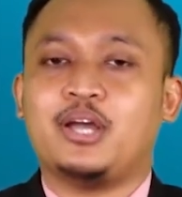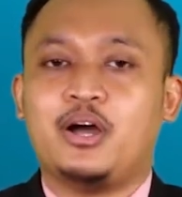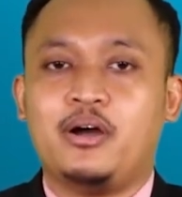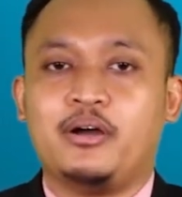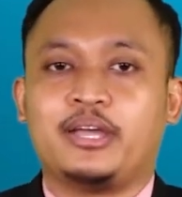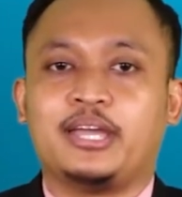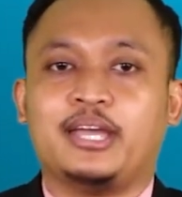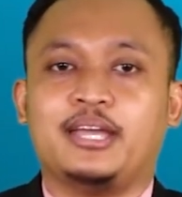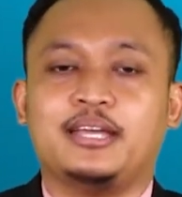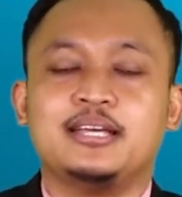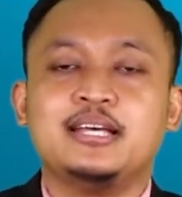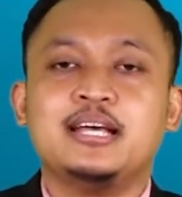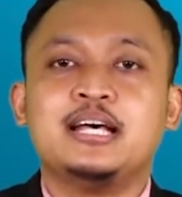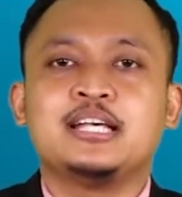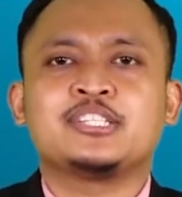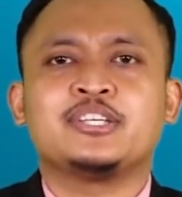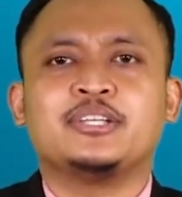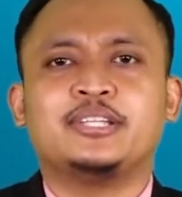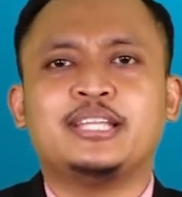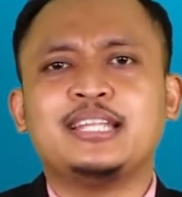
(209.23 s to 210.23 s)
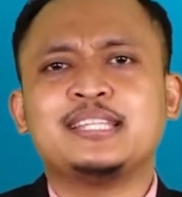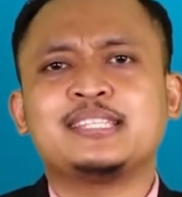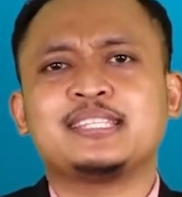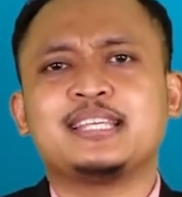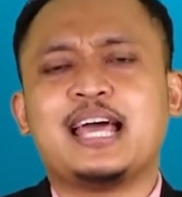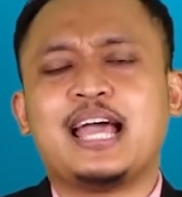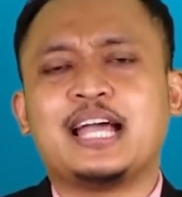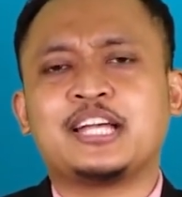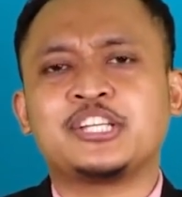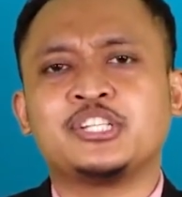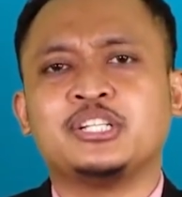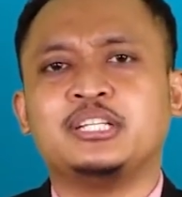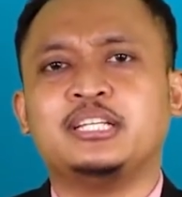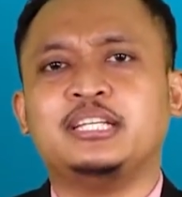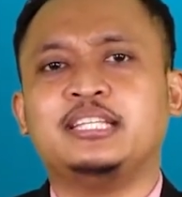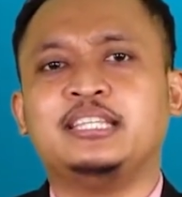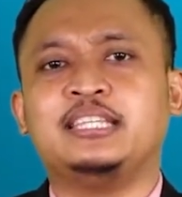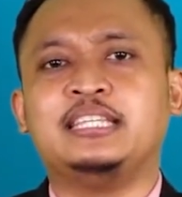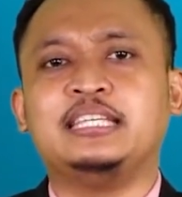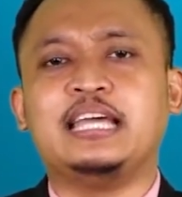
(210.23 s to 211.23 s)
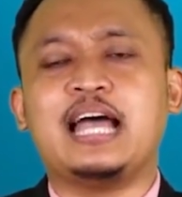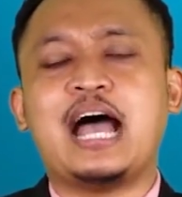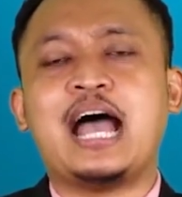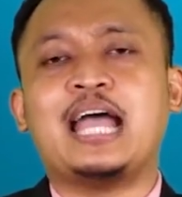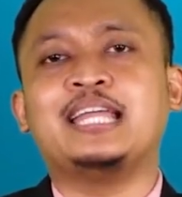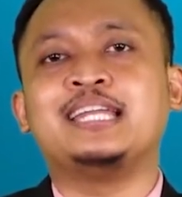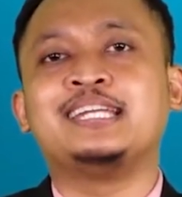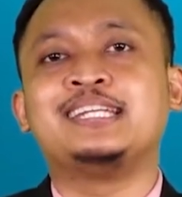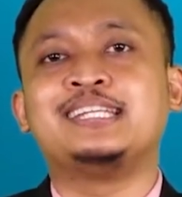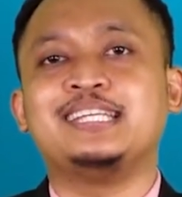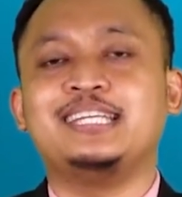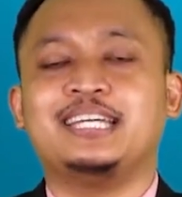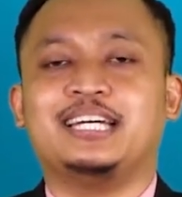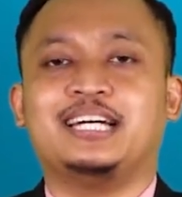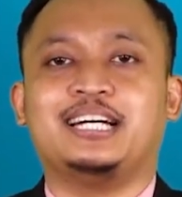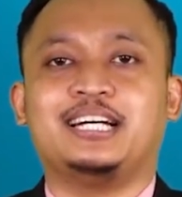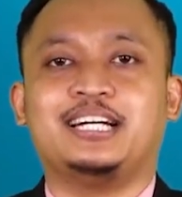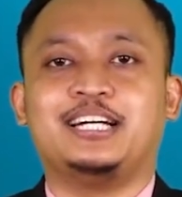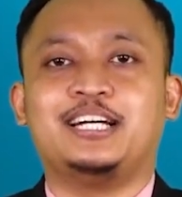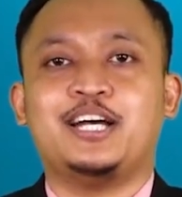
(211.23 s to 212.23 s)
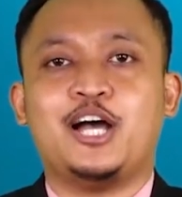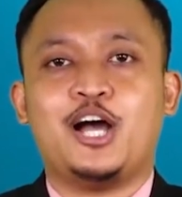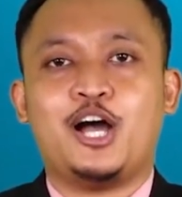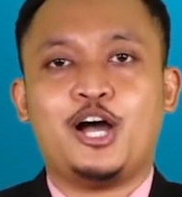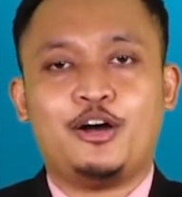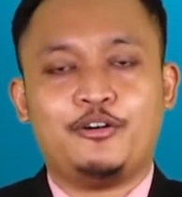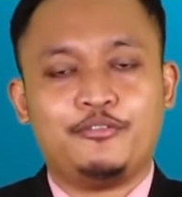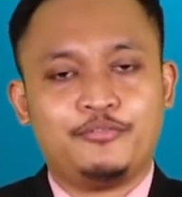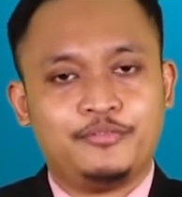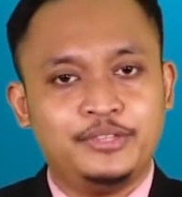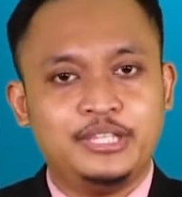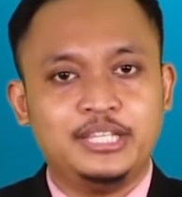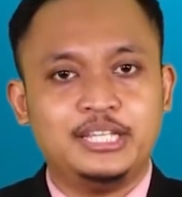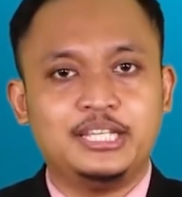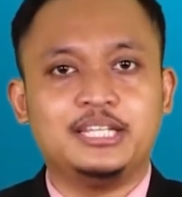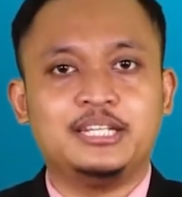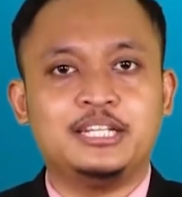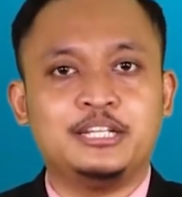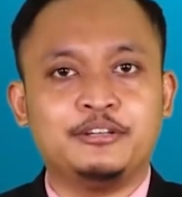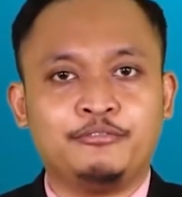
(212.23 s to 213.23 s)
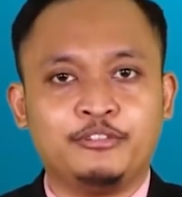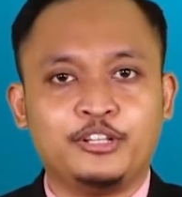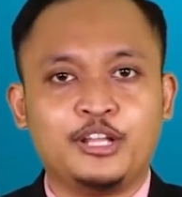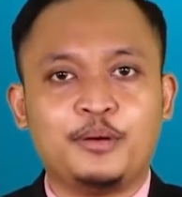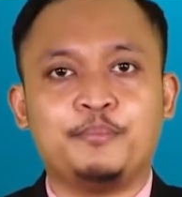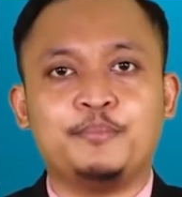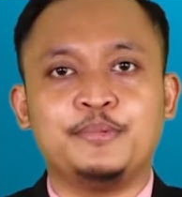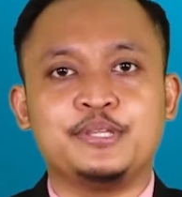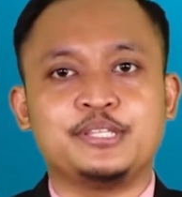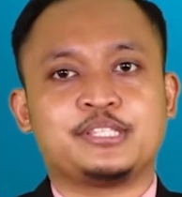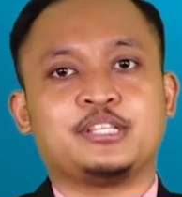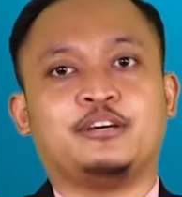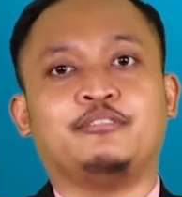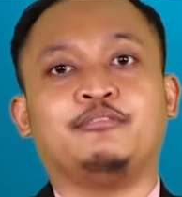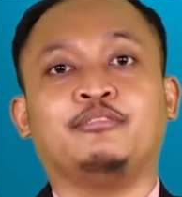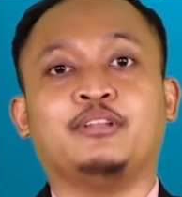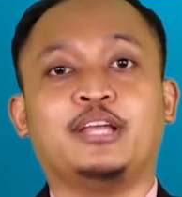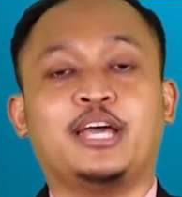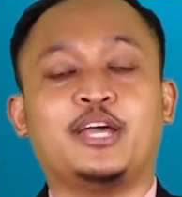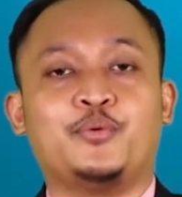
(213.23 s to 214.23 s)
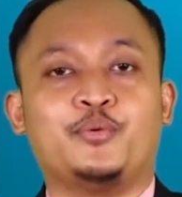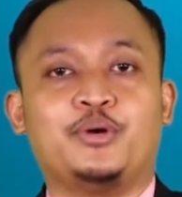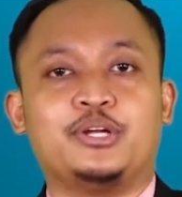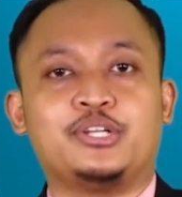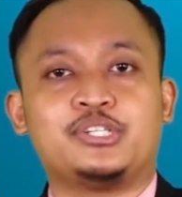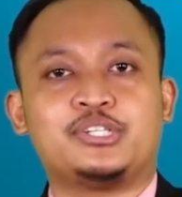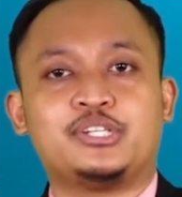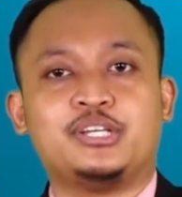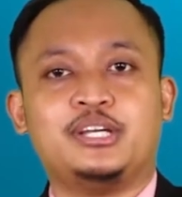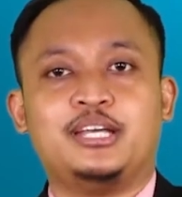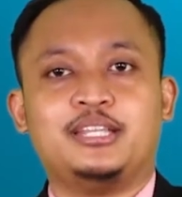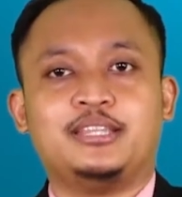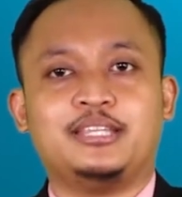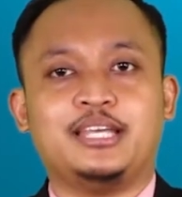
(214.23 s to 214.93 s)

Okay, so that's actually the idea of the developments of language,